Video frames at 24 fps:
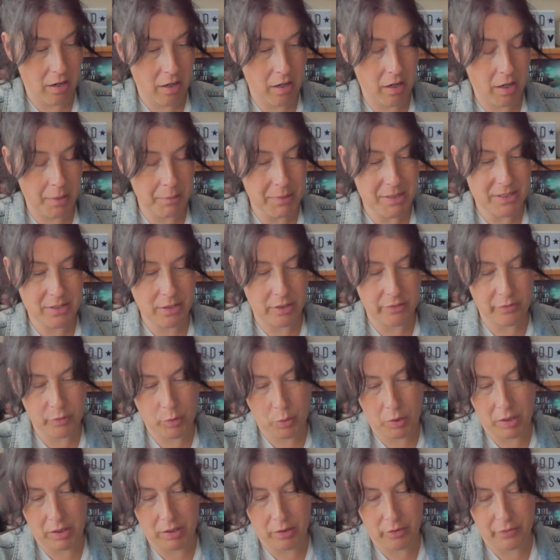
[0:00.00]
I'm excited for
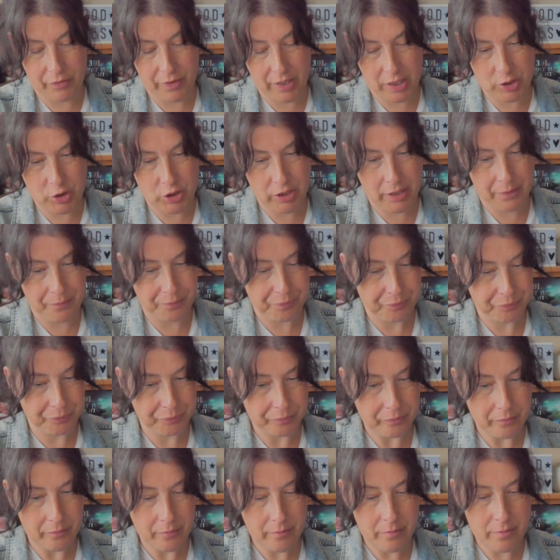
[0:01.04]
quite a lot of it, actually.
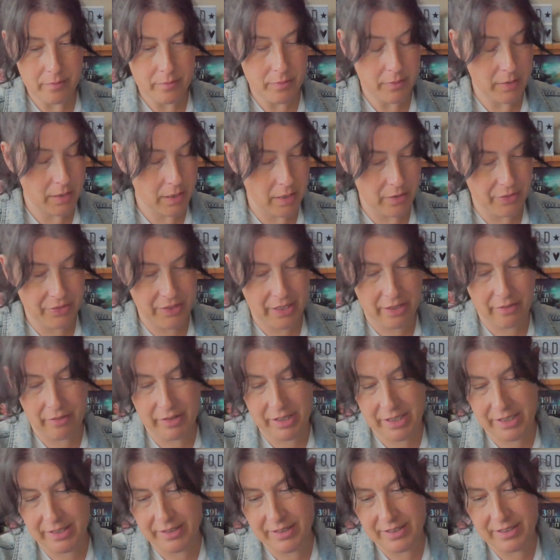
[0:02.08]
There
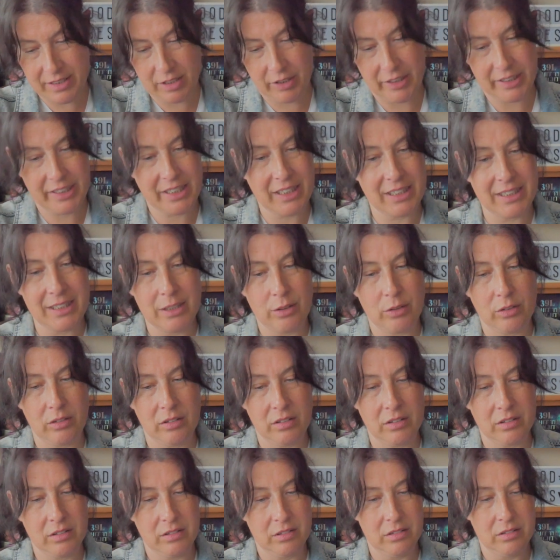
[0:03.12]
is like a
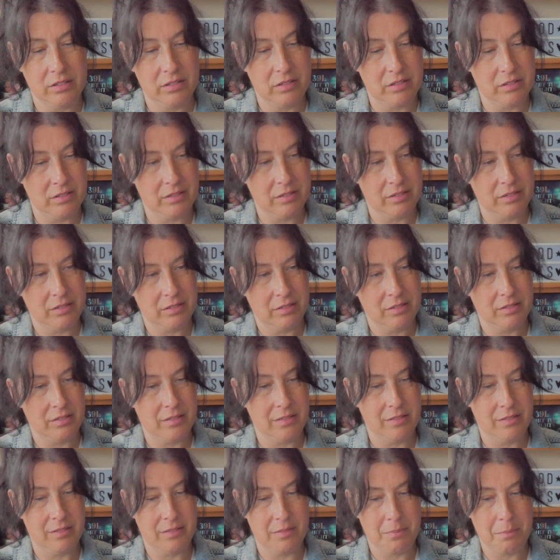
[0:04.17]
little
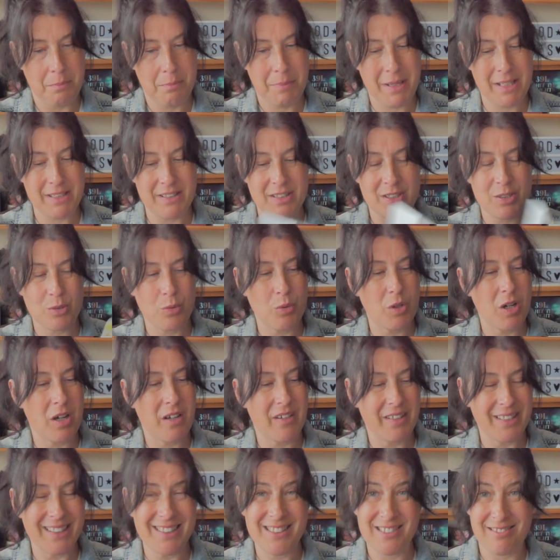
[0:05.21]
pencil
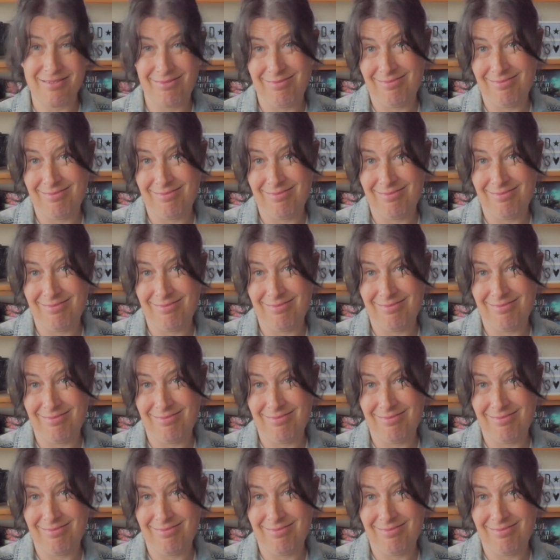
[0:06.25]
guide.